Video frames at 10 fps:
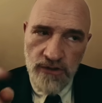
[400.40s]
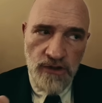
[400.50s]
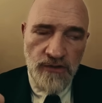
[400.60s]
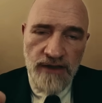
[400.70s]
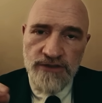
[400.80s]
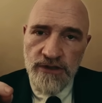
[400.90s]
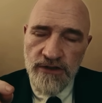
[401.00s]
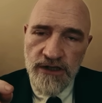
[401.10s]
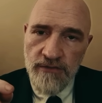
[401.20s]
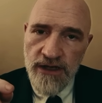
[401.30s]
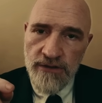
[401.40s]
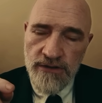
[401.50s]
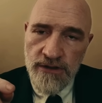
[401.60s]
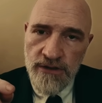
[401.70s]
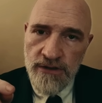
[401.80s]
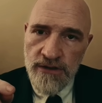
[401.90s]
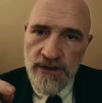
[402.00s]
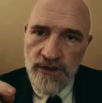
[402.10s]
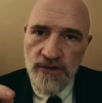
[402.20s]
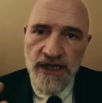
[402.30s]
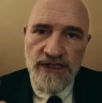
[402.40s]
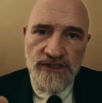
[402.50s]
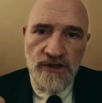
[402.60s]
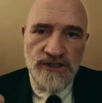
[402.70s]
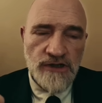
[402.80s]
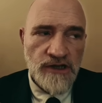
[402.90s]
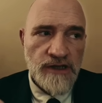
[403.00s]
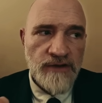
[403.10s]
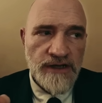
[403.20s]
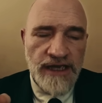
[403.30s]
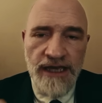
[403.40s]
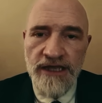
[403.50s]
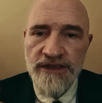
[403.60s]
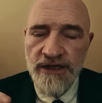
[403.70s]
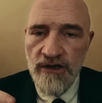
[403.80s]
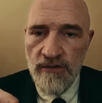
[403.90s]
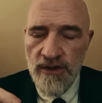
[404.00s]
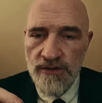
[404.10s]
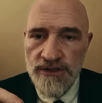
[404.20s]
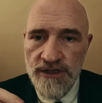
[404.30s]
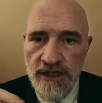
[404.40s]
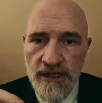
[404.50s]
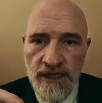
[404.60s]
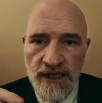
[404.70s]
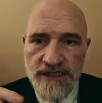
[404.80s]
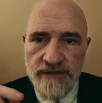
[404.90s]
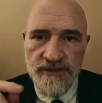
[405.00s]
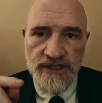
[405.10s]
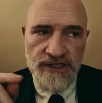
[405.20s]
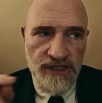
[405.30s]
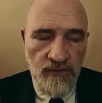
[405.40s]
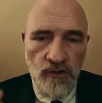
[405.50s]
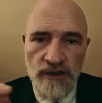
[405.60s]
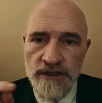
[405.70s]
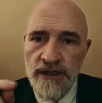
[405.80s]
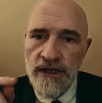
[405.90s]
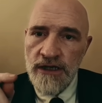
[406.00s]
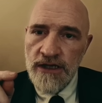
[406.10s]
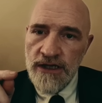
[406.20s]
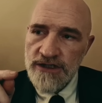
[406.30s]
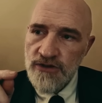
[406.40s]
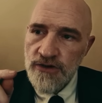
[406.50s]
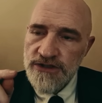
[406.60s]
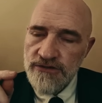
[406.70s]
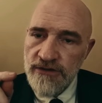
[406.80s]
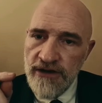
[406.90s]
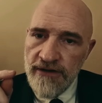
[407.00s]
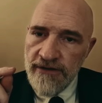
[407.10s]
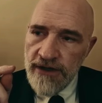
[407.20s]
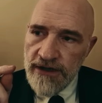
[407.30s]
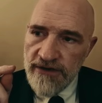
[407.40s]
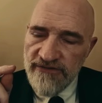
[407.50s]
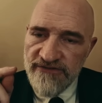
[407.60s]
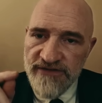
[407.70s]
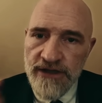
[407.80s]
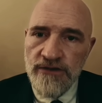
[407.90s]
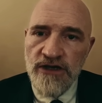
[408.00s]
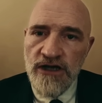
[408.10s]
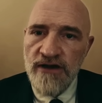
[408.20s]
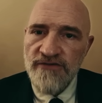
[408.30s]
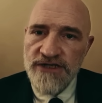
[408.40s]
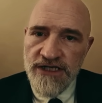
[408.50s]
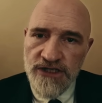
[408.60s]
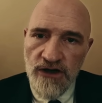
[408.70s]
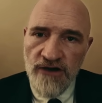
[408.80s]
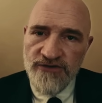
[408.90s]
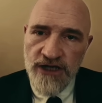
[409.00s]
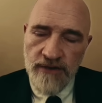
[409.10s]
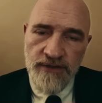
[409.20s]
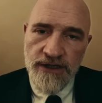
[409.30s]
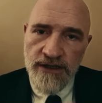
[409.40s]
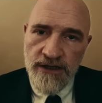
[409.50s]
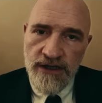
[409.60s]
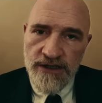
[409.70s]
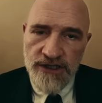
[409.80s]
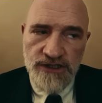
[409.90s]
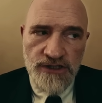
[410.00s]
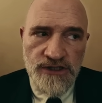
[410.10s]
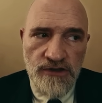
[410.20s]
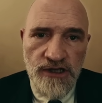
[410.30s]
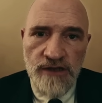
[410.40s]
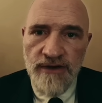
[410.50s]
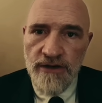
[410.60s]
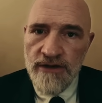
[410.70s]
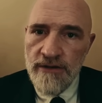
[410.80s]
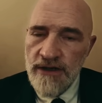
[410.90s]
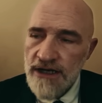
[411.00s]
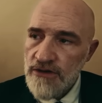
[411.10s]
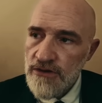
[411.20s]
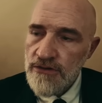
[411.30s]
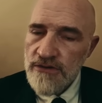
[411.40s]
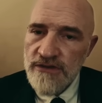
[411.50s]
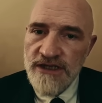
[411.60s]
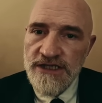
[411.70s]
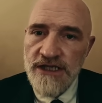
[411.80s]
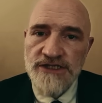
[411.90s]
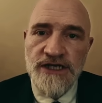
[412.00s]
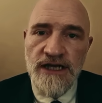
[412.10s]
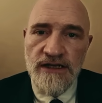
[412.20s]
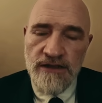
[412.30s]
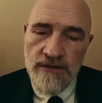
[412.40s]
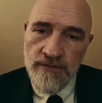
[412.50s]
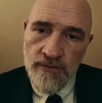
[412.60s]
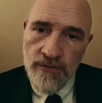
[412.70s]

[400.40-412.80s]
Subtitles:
You know what I'm talking about. You can't start talking about anything almost, except that someone is going to veer the conversation off topic to start talking about, I don't know, the Dajjal